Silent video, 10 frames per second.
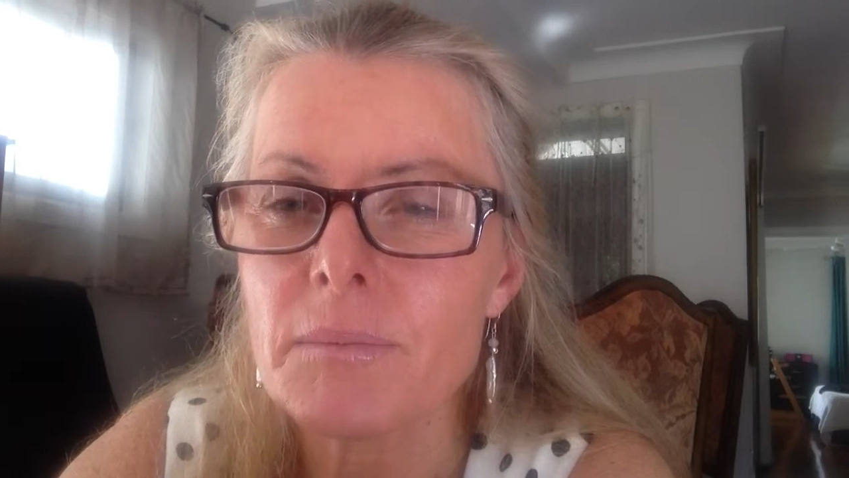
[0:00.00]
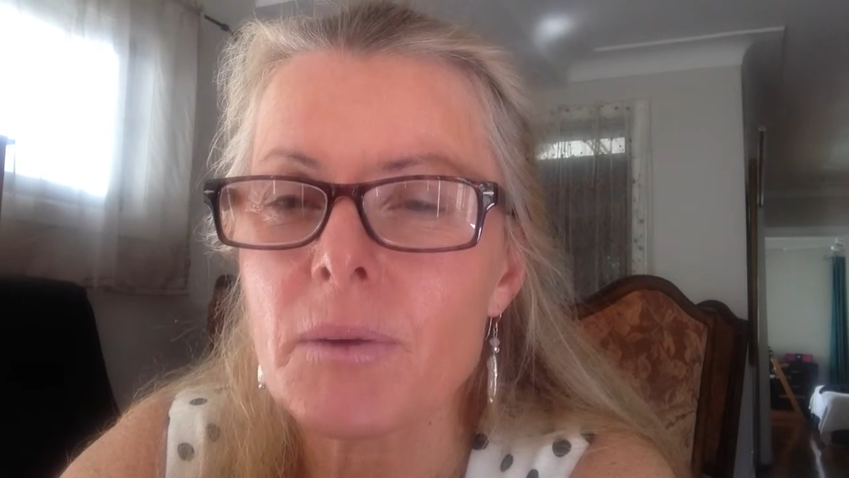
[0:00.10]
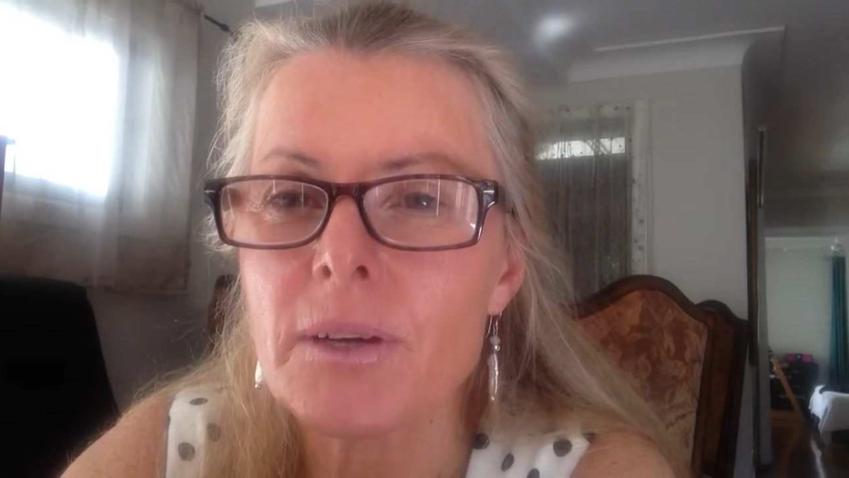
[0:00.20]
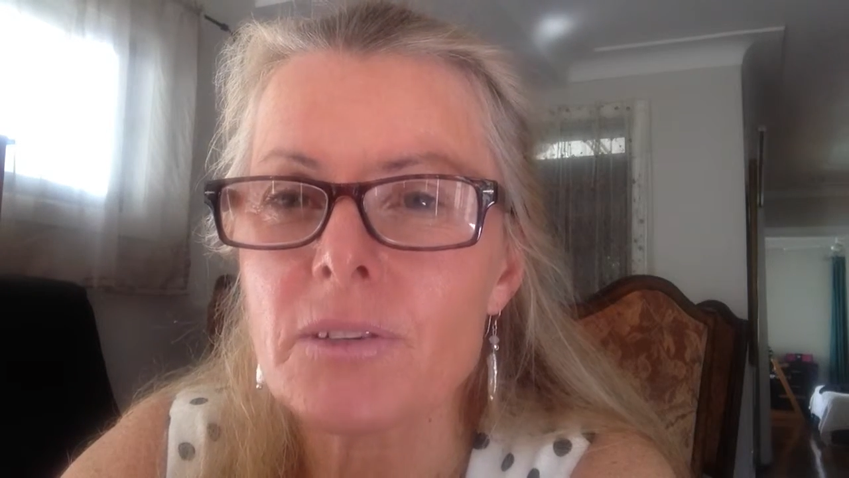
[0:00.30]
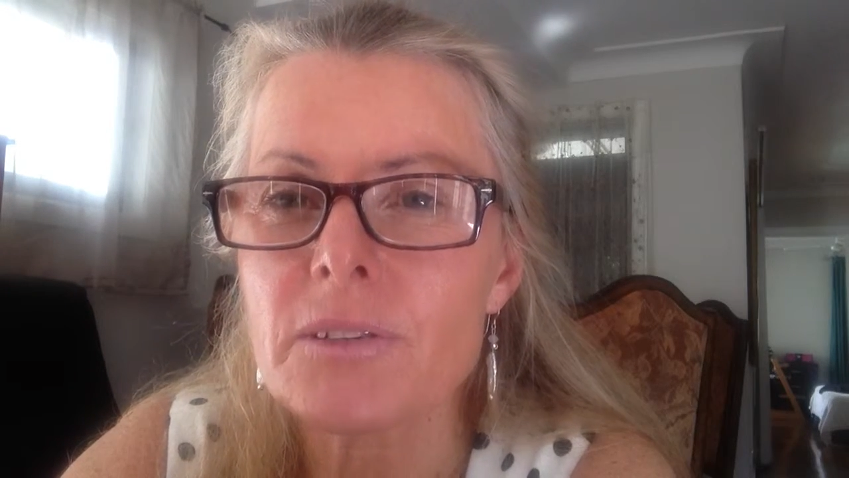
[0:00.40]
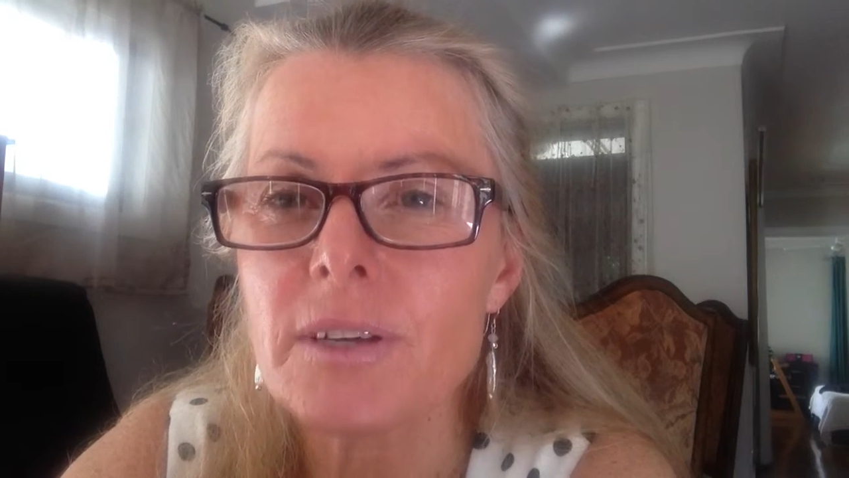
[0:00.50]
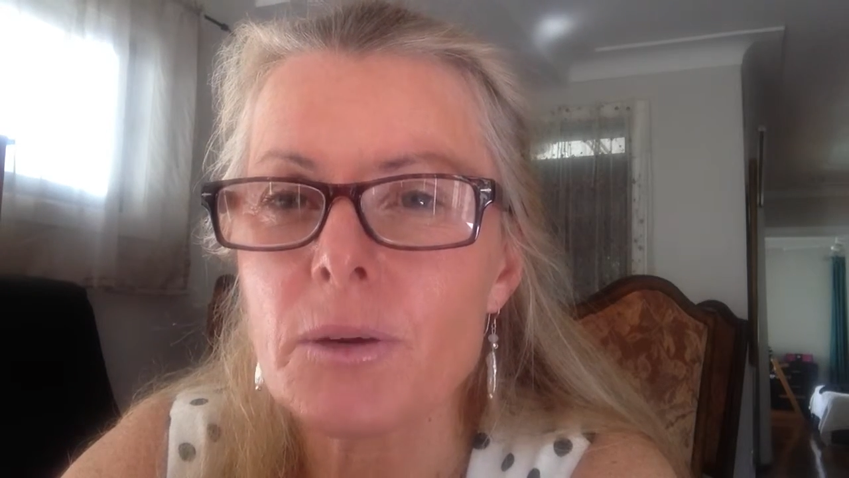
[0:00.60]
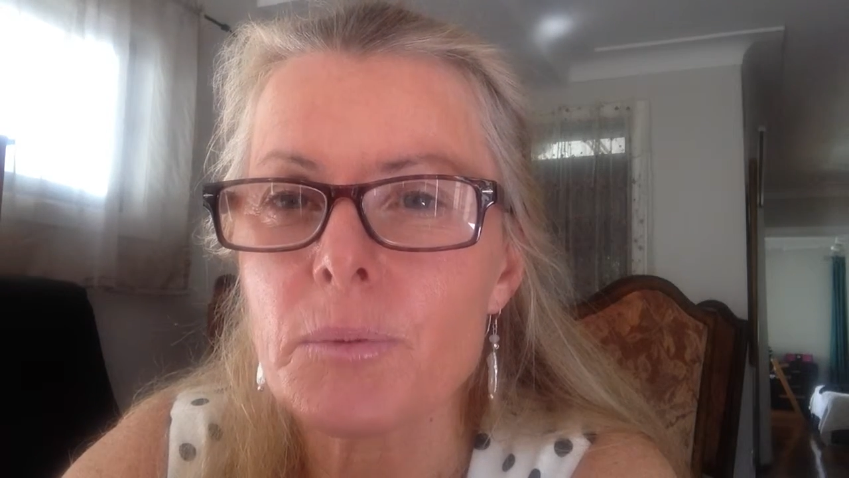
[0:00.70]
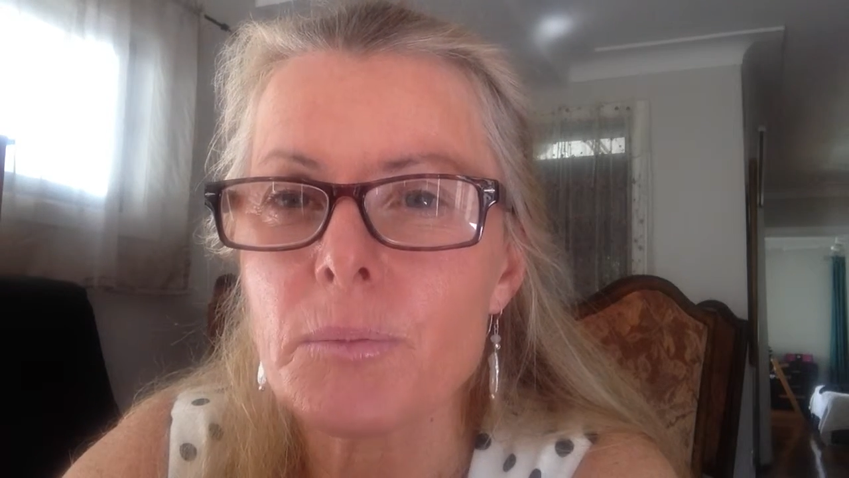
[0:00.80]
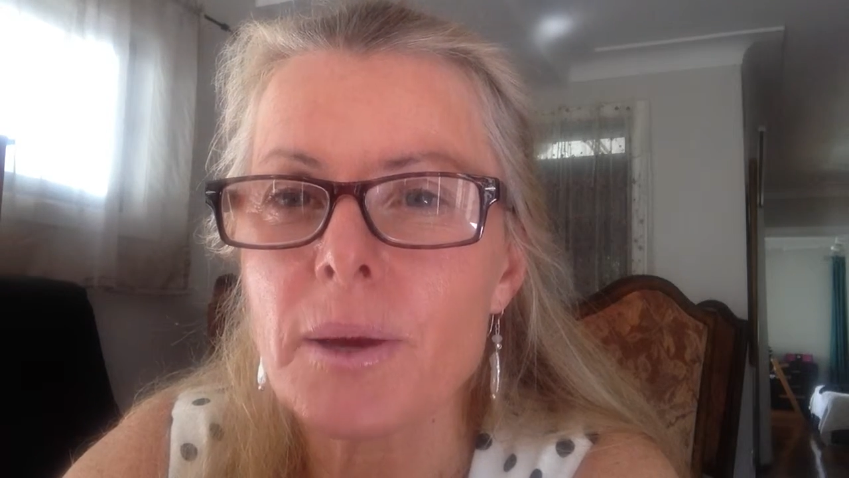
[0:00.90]
might just
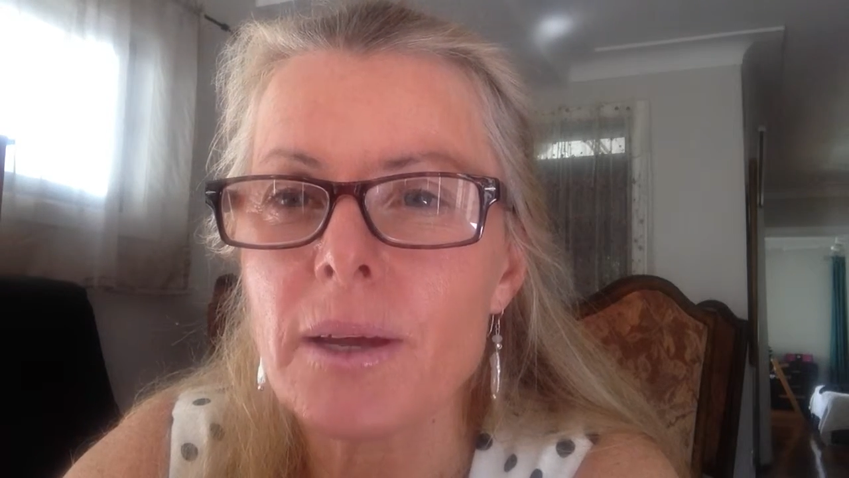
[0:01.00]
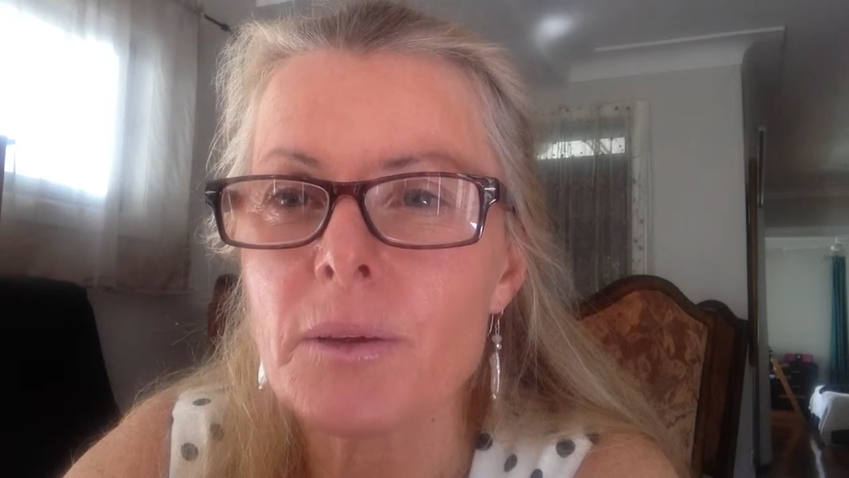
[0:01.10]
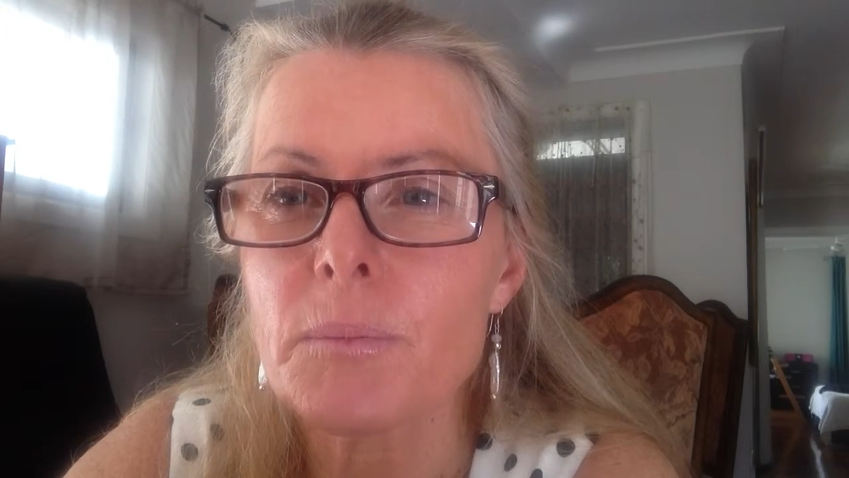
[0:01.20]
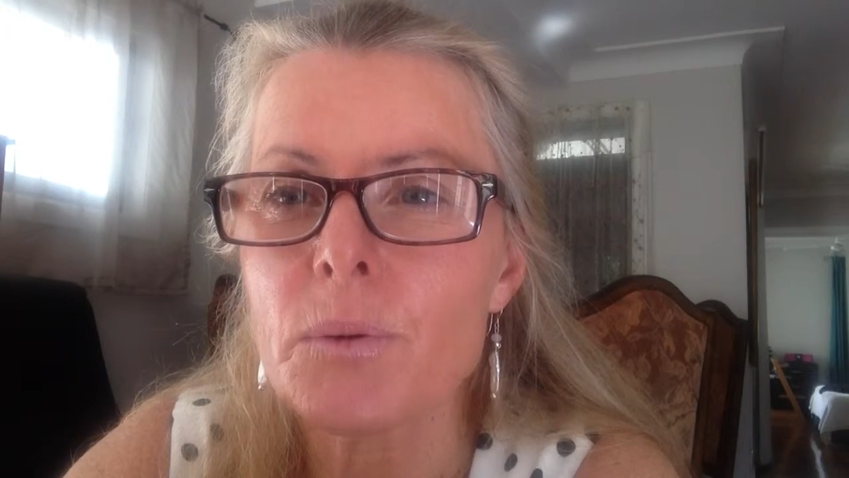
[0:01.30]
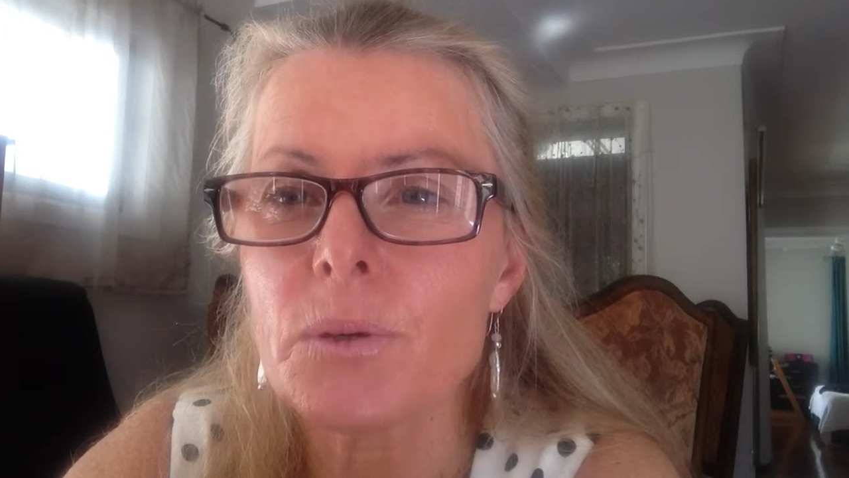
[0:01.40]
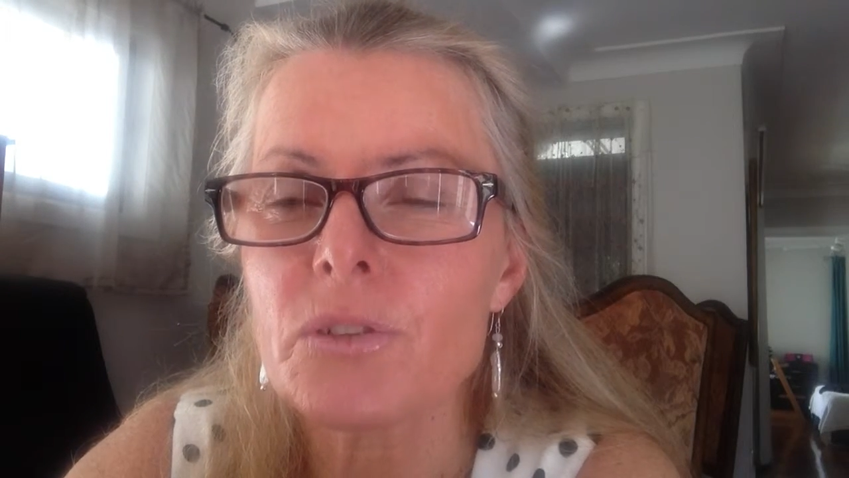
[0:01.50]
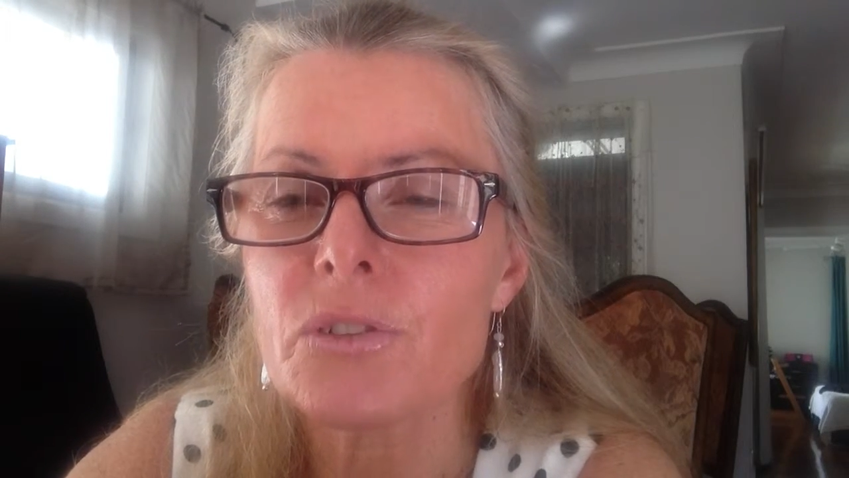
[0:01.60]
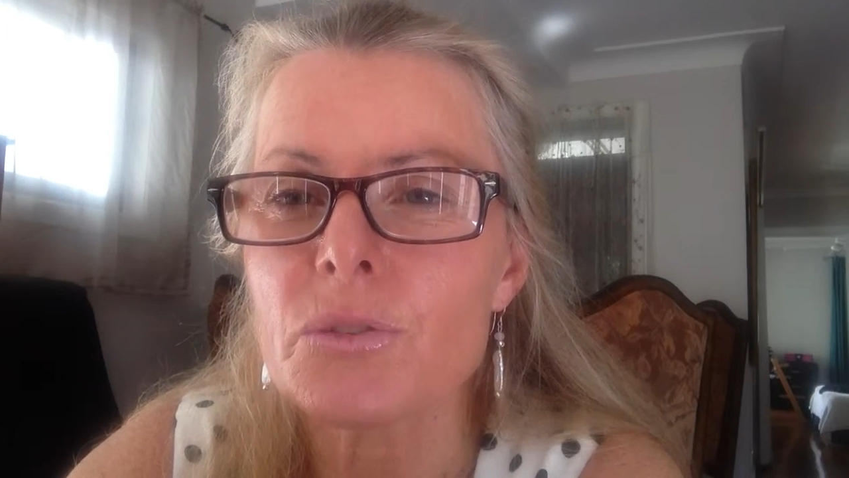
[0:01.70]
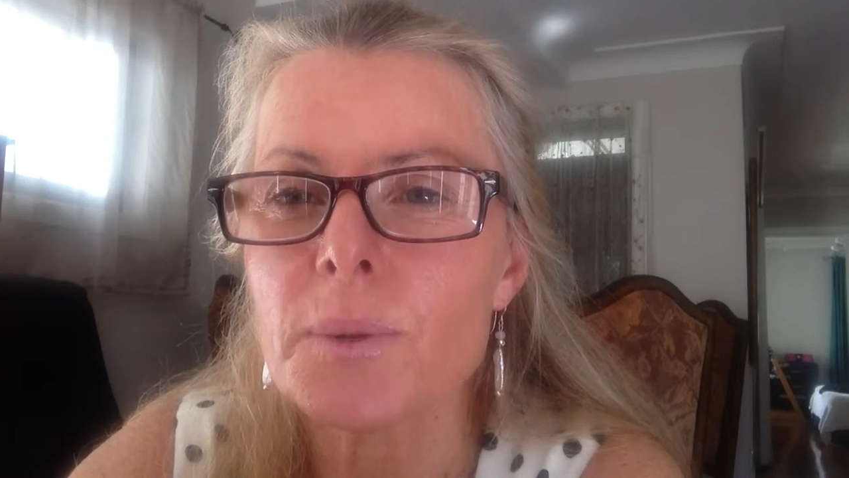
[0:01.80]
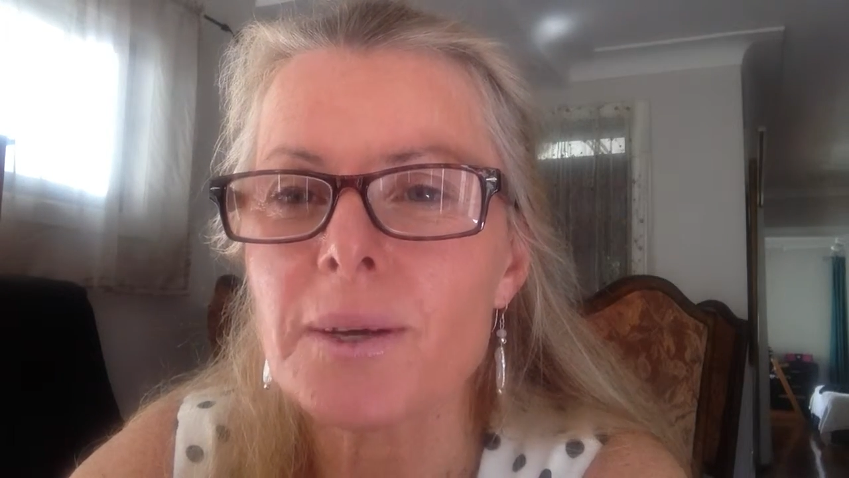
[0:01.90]
help you pay your mortgage
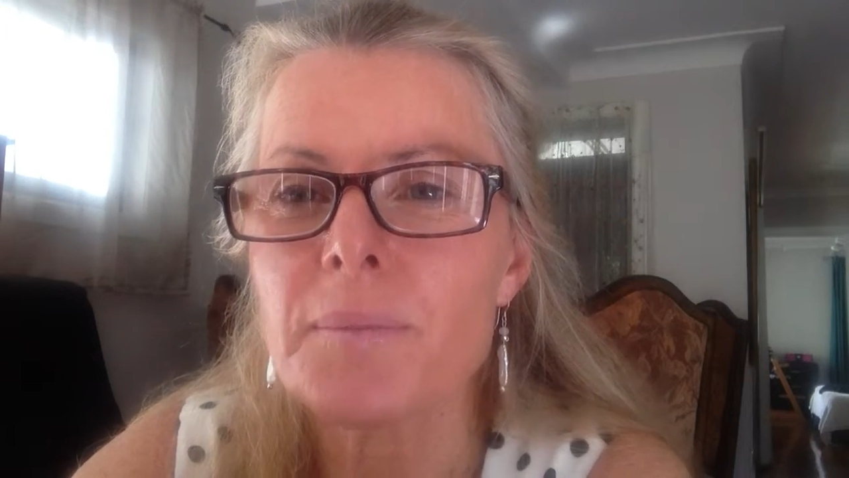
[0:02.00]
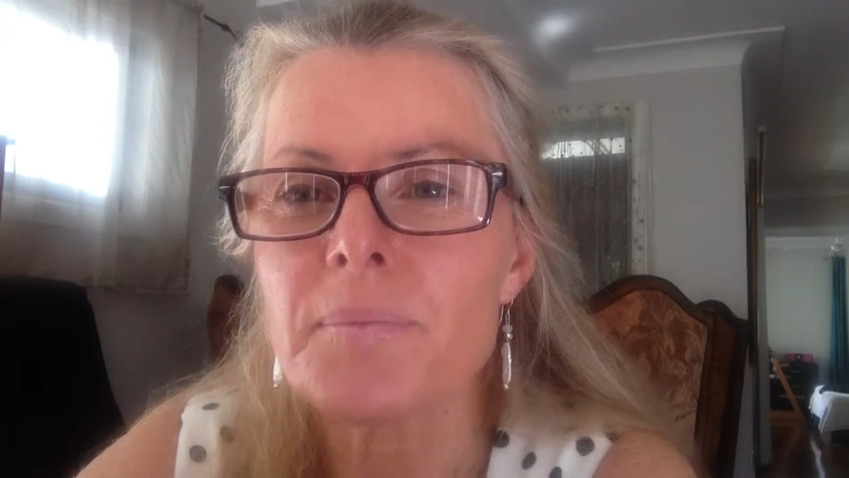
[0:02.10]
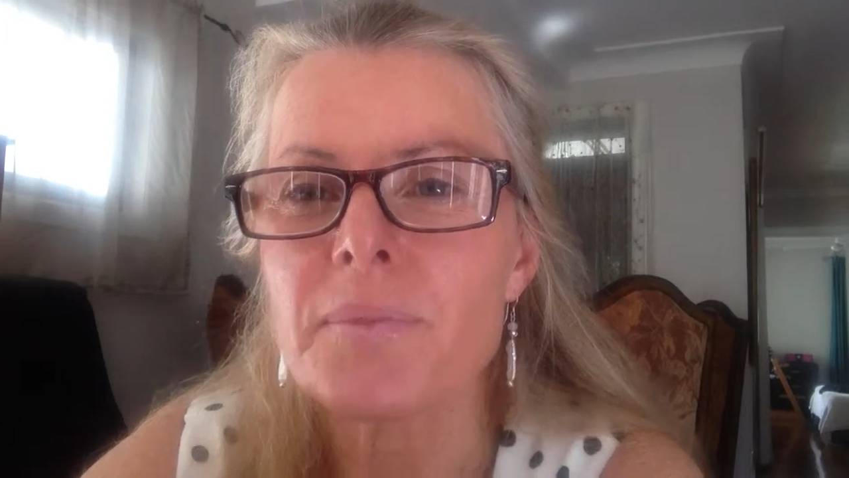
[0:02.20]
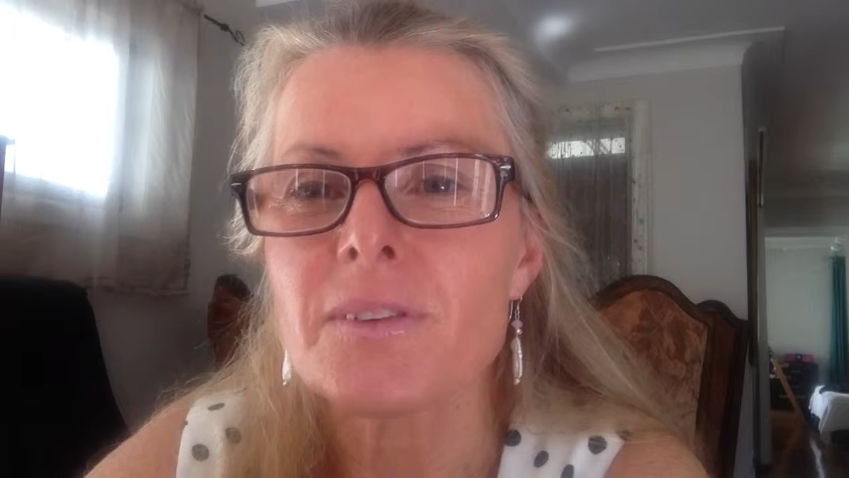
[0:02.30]
as well.